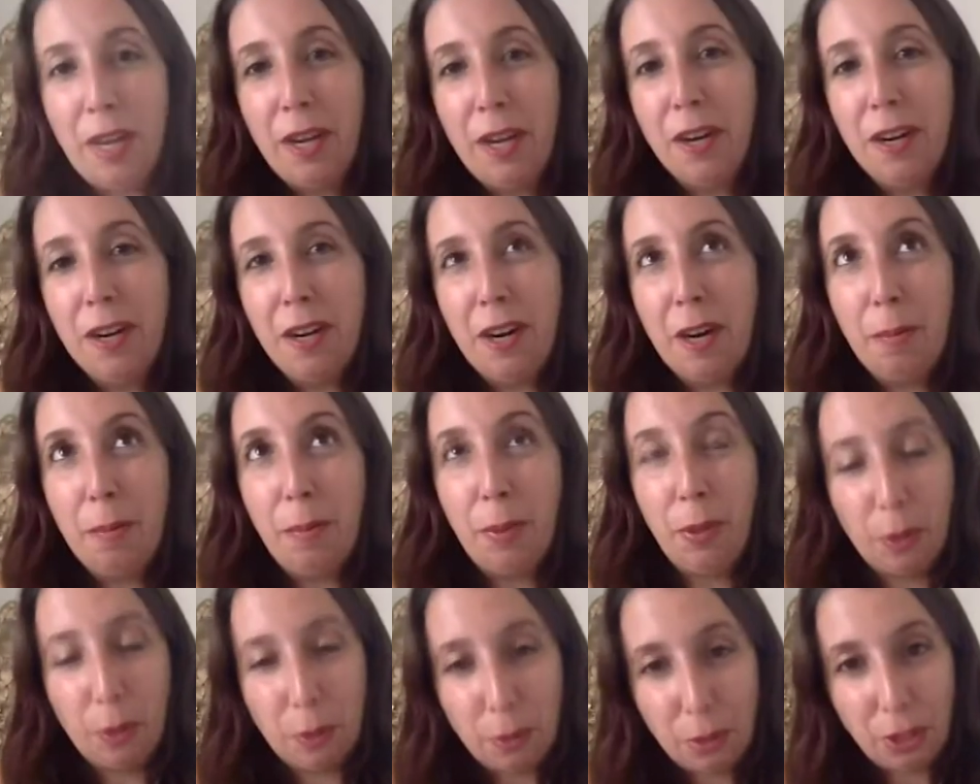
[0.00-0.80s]
are
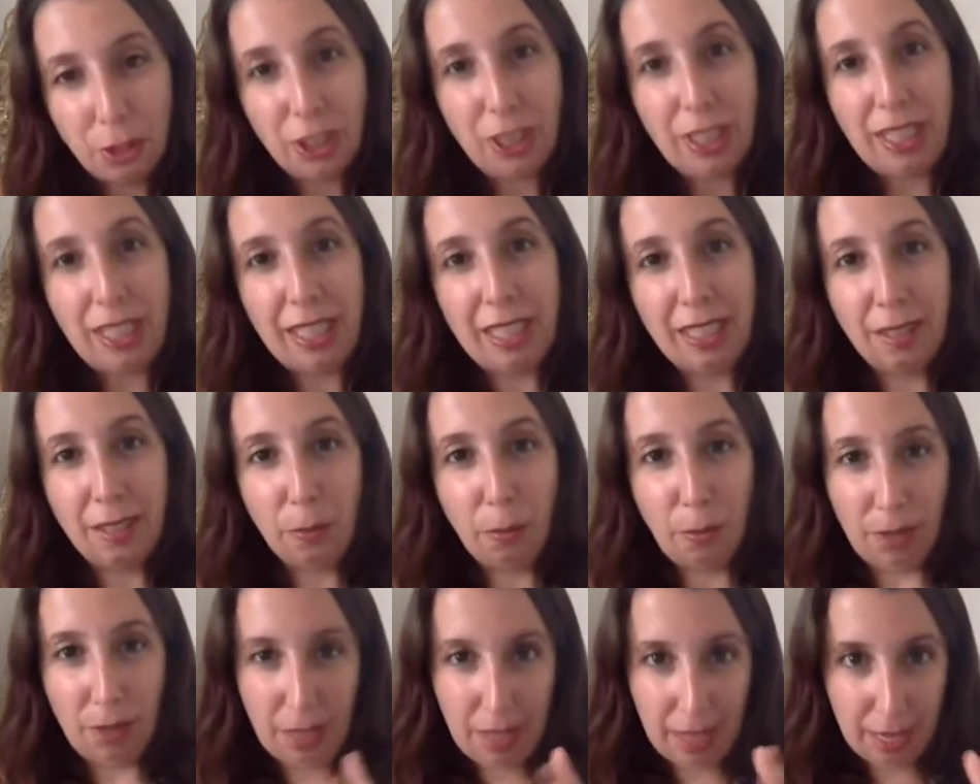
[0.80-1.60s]
approaching,
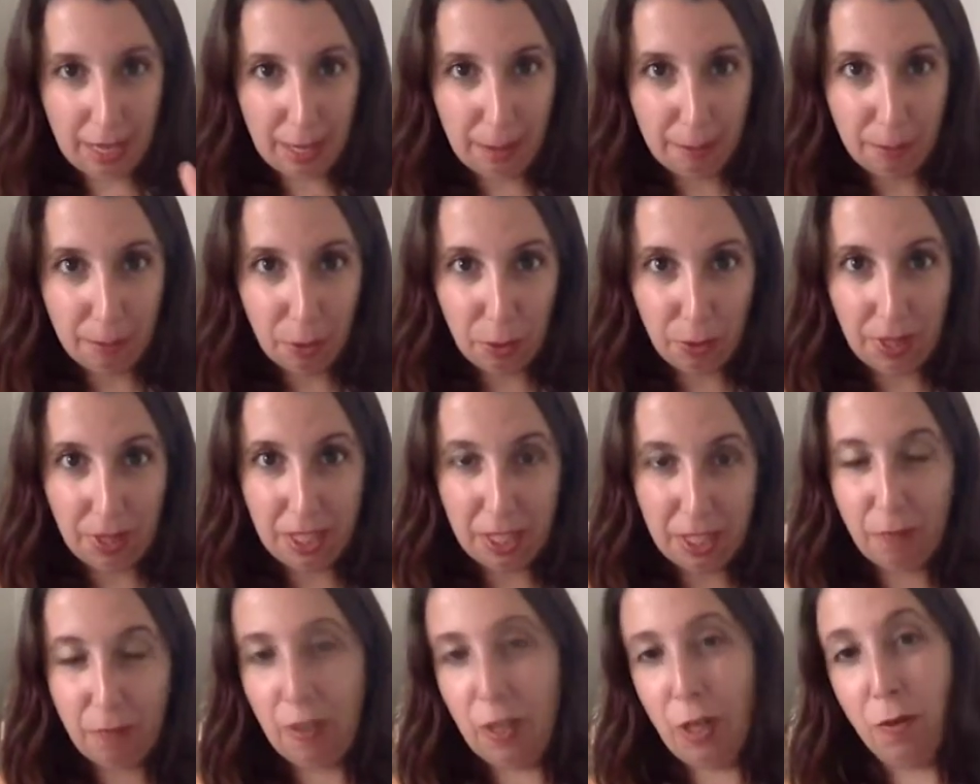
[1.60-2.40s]
and I'm doing
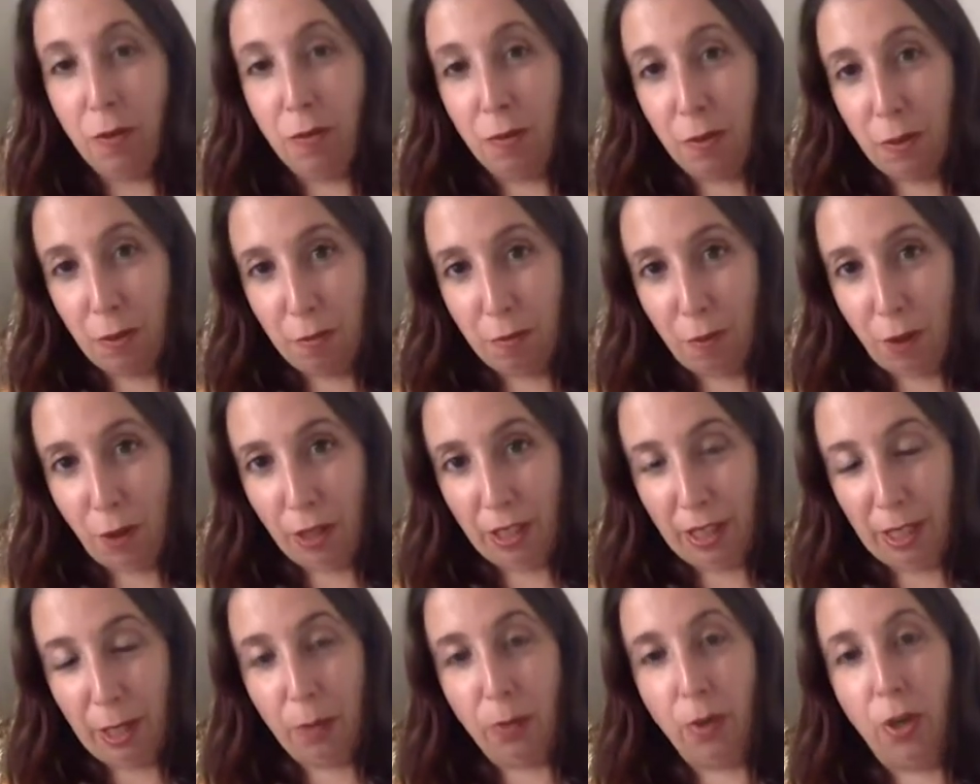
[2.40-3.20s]
this video for the
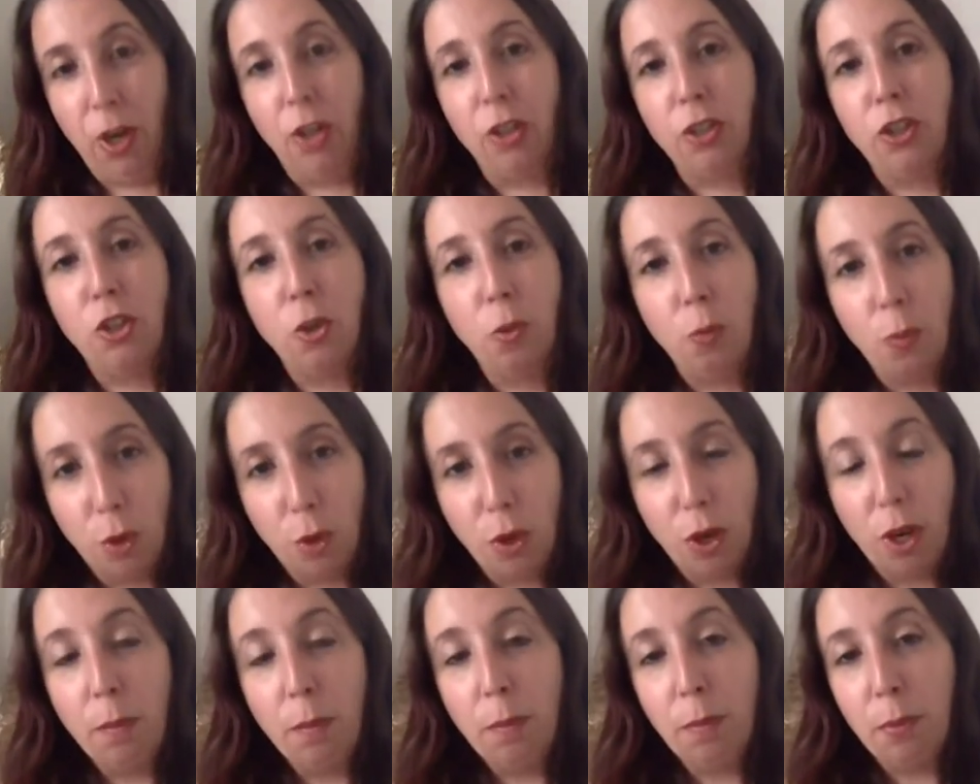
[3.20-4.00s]
fall equinox. So
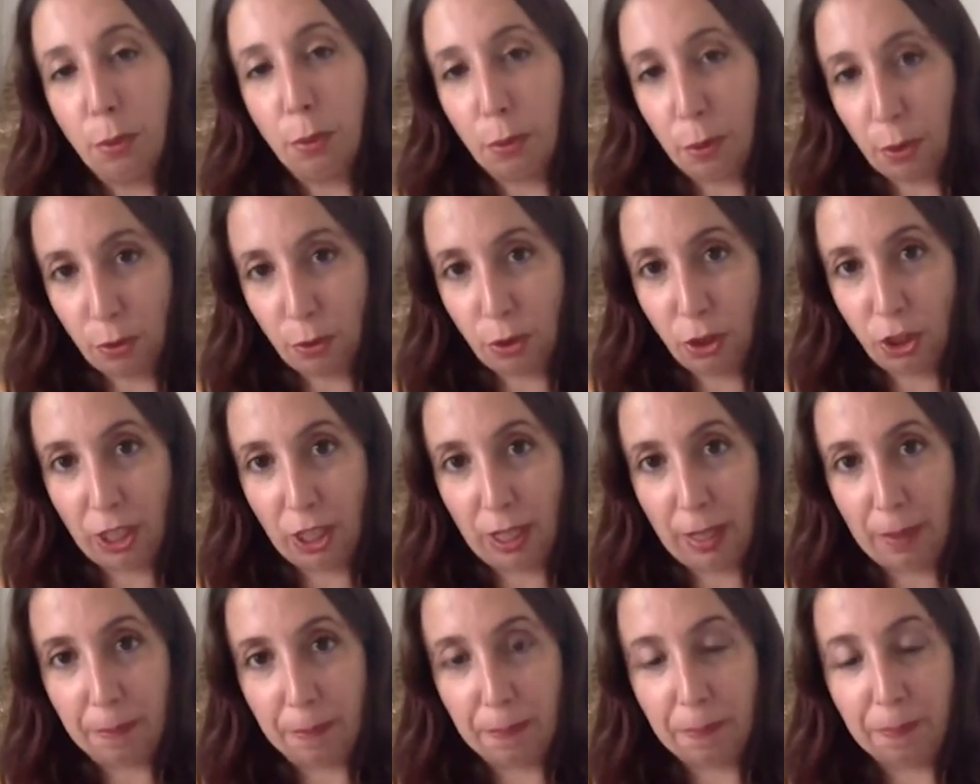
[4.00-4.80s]
we're
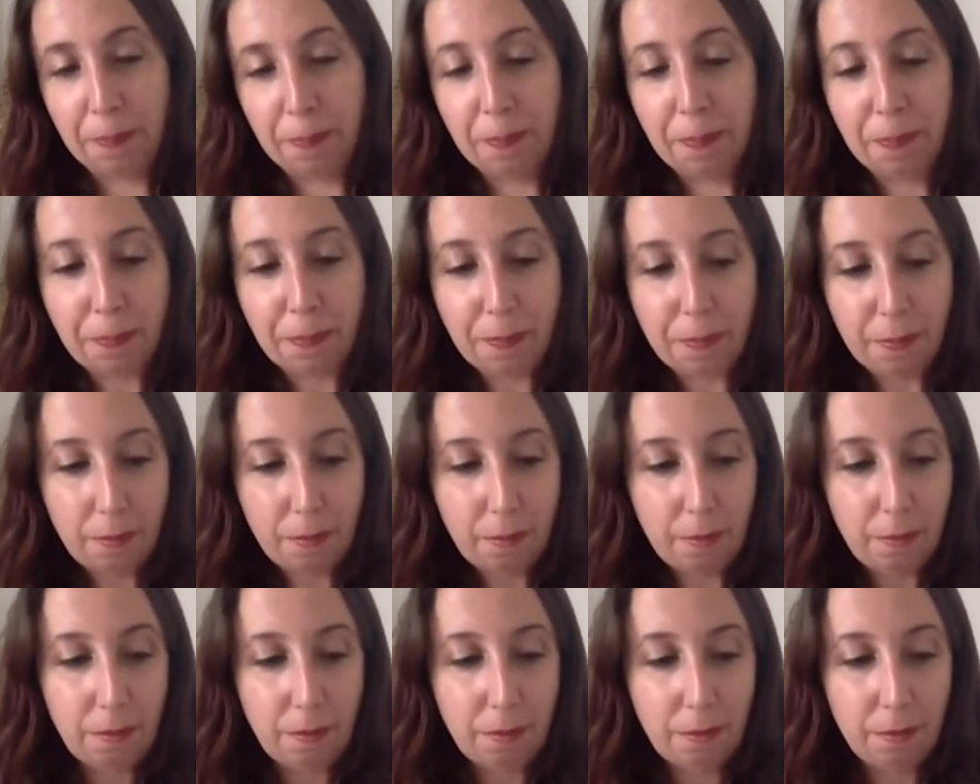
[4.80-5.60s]
approaching
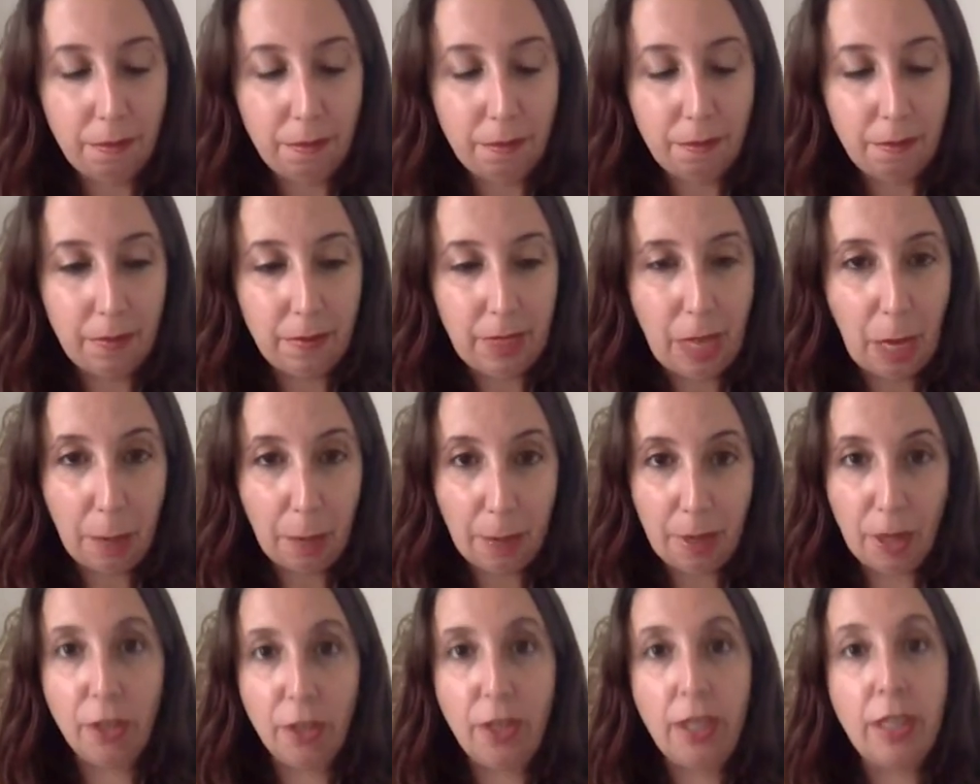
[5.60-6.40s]
a
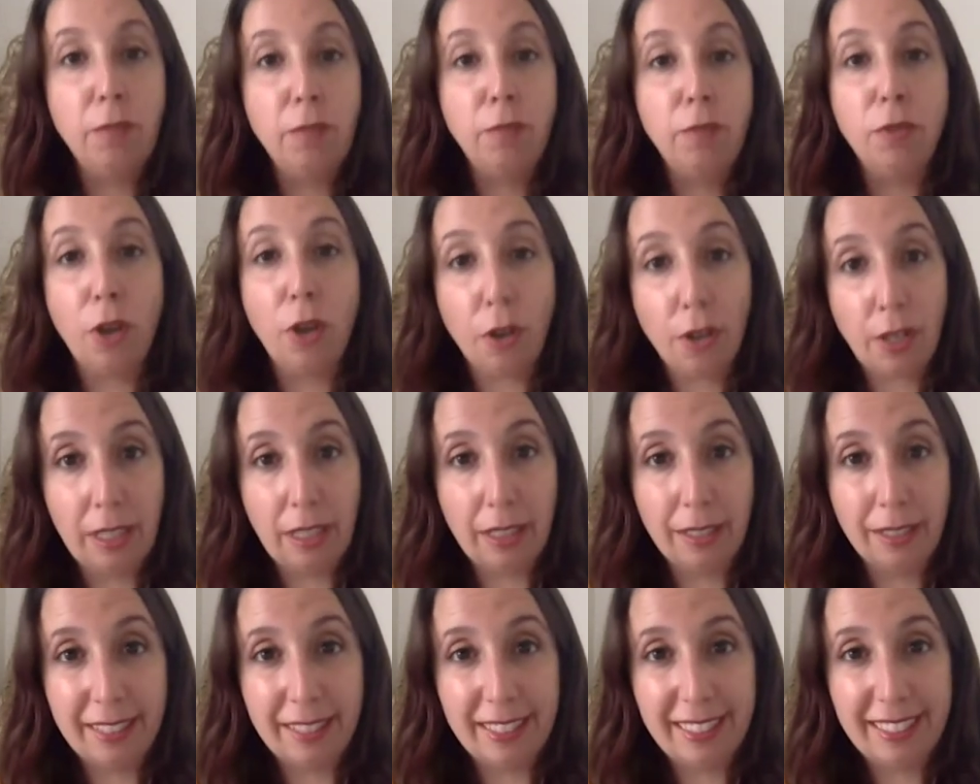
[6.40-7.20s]
period of
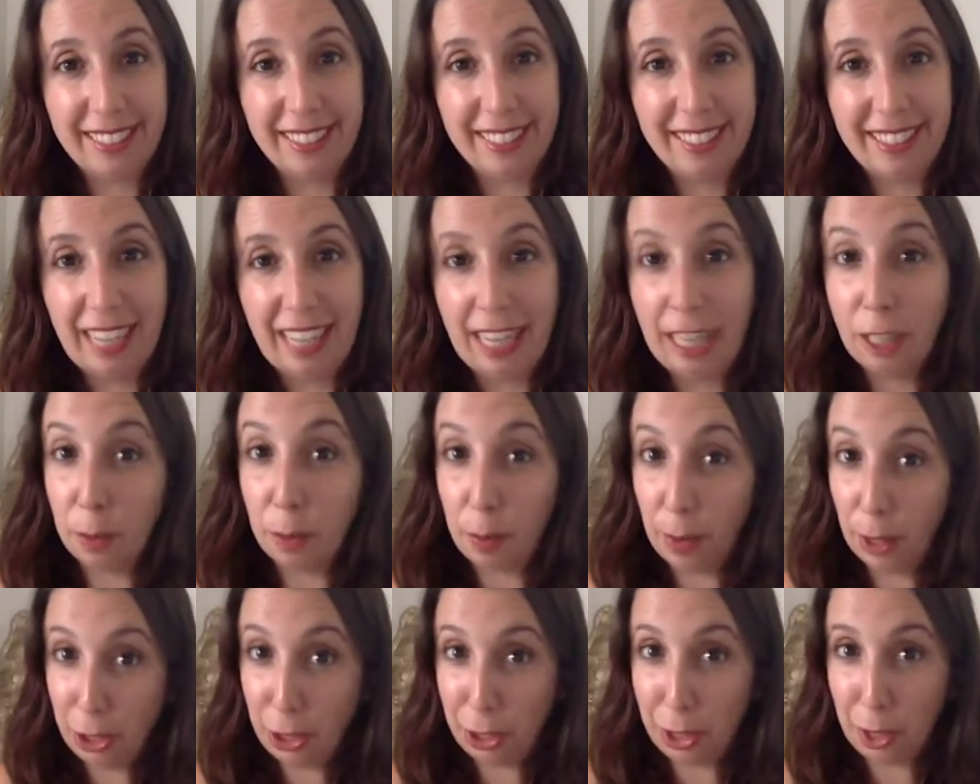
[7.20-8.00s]
darkness, and
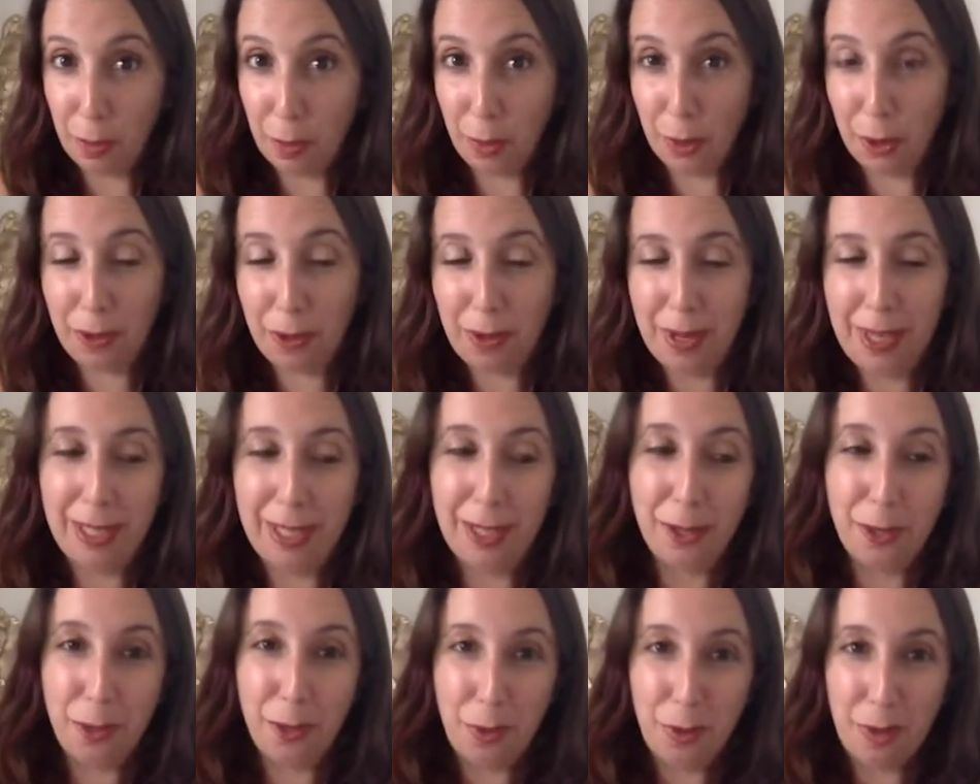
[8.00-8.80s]
especially we're going
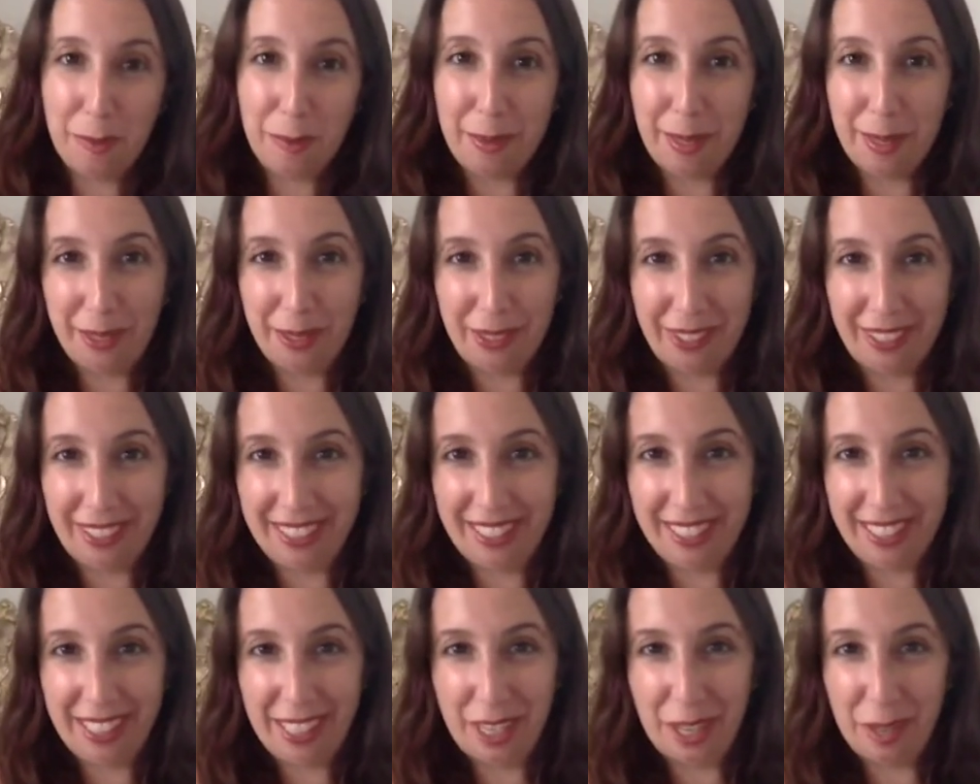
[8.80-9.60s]
into Scorpio
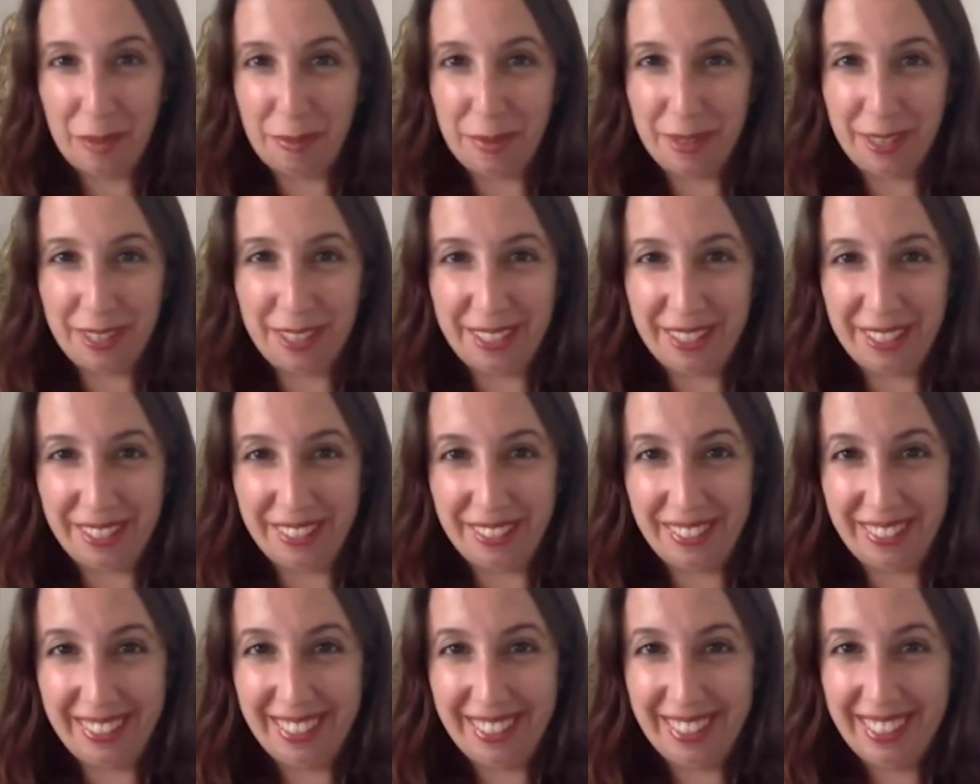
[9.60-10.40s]
season here pretty soon.